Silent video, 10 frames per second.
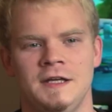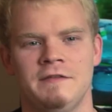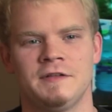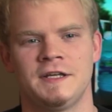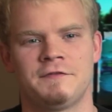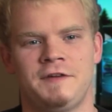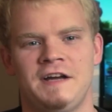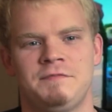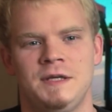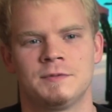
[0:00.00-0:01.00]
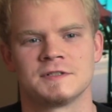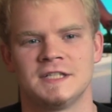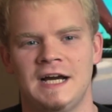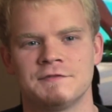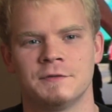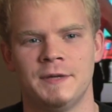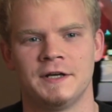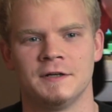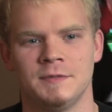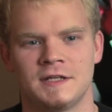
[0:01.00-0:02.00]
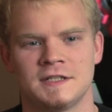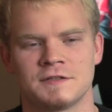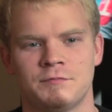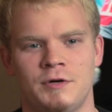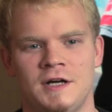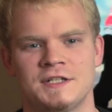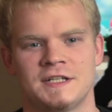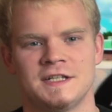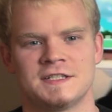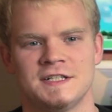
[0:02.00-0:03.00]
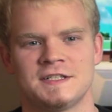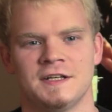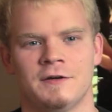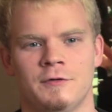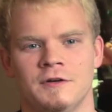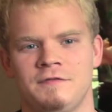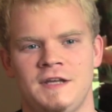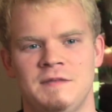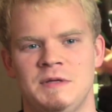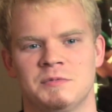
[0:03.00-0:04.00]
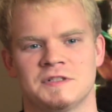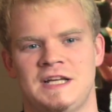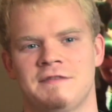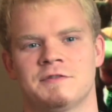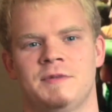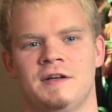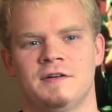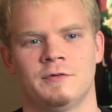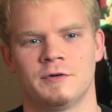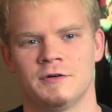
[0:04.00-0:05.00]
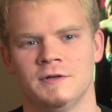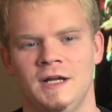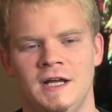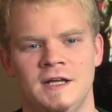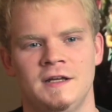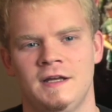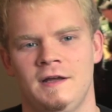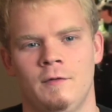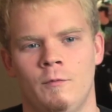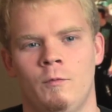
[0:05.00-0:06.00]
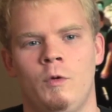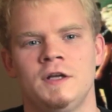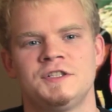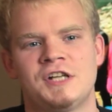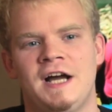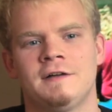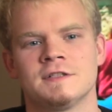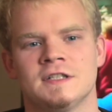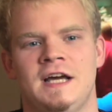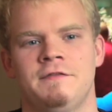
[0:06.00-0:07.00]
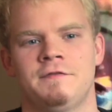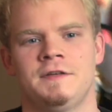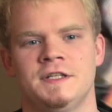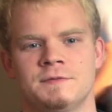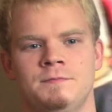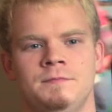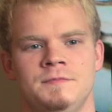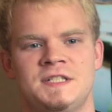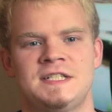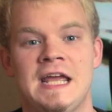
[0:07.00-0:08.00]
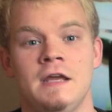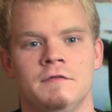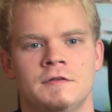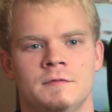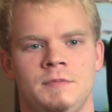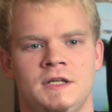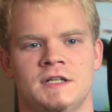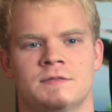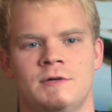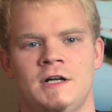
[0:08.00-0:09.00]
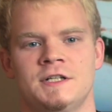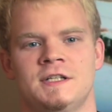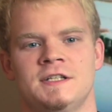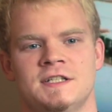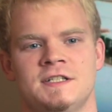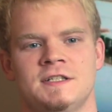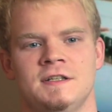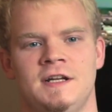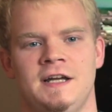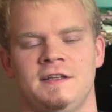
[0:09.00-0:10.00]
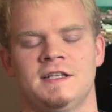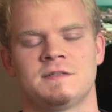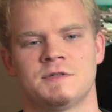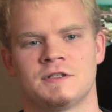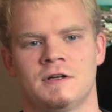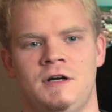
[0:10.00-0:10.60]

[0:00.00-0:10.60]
even like 5 people's lives are better because of Project existing, or if 10 people's lives are better, or one child's life is saved because Project existed, then I think that's mission